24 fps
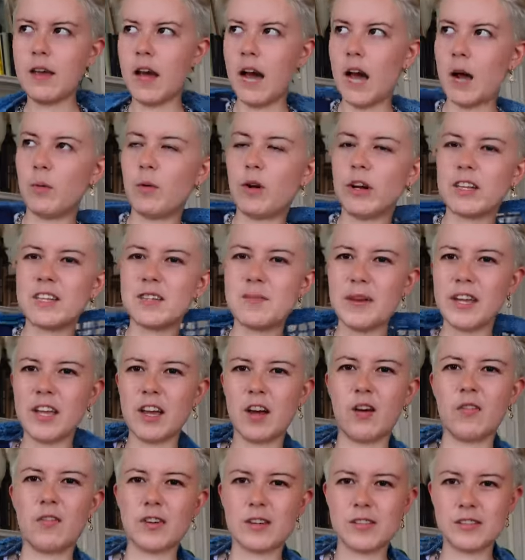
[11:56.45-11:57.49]
I wanted to make it
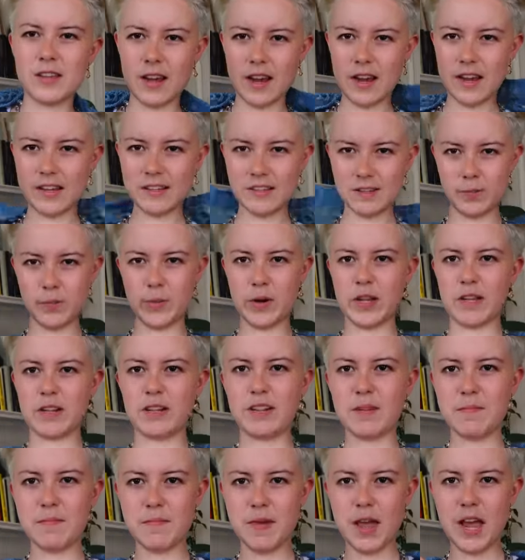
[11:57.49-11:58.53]
oversized, but
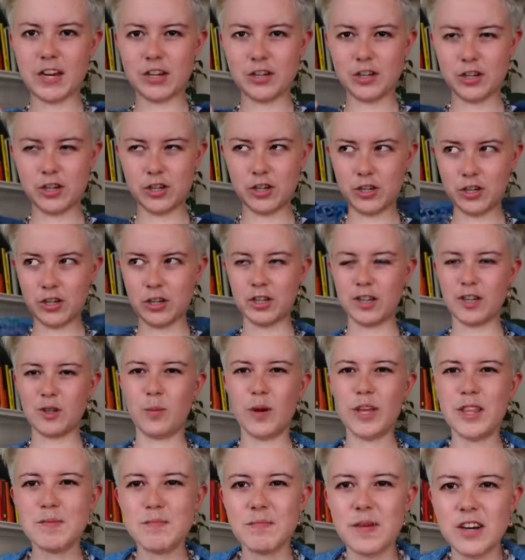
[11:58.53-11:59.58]
the
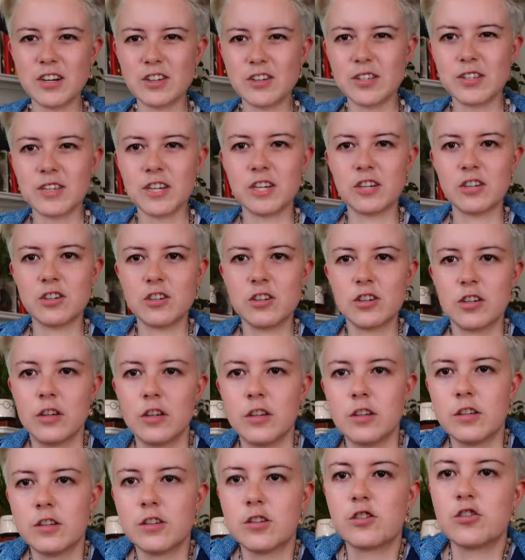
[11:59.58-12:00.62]
way the mesh stitch
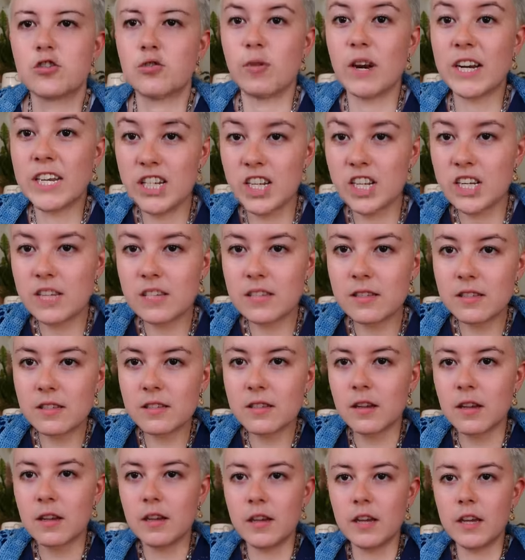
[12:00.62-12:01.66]
stretches,
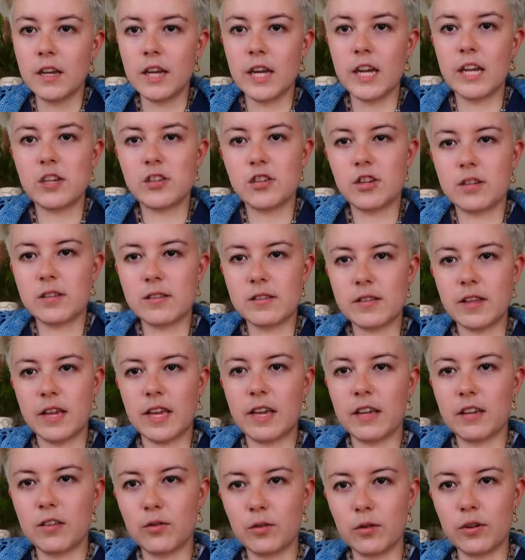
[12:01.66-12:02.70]
it just
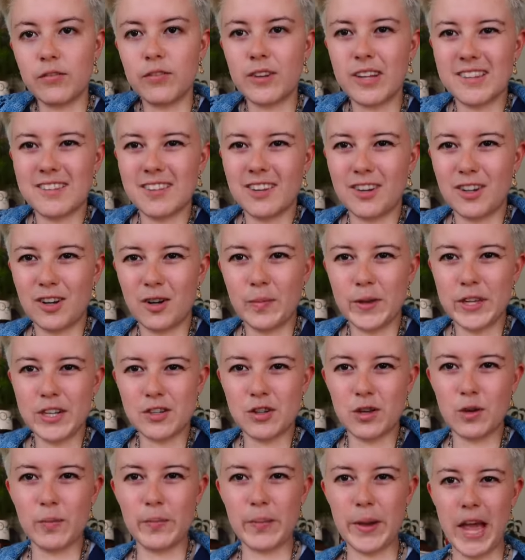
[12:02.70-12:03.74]
like sort of gets a little bit
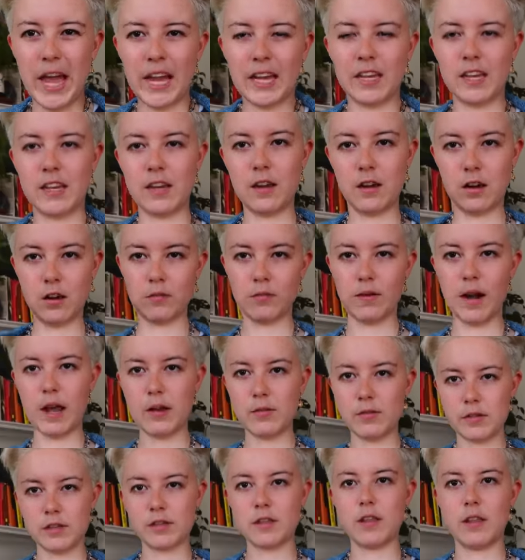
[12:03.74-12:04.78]
too baggy
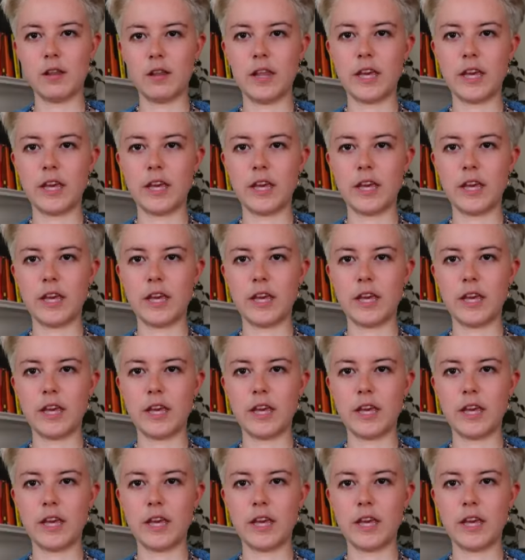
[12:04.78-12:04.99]
around the